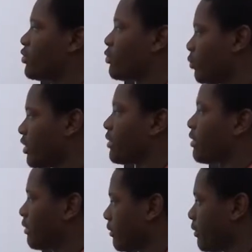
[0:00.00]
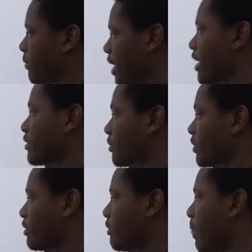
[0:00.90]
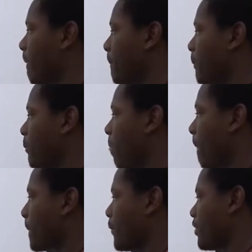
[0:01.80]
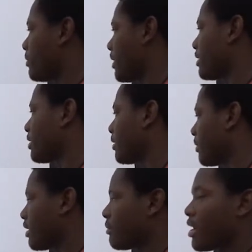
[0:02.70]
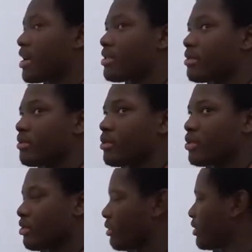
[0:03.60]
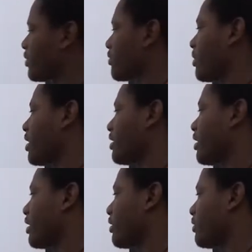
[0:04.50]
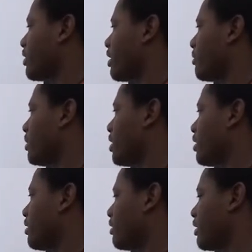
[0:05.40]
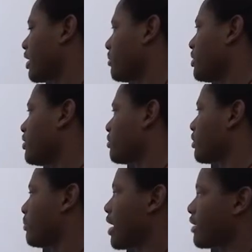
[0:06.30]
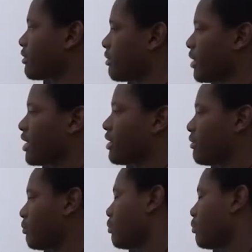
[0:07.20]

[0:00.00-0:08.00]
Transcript: is used with the password. It's basically a randomized sorted string that can be used with the password to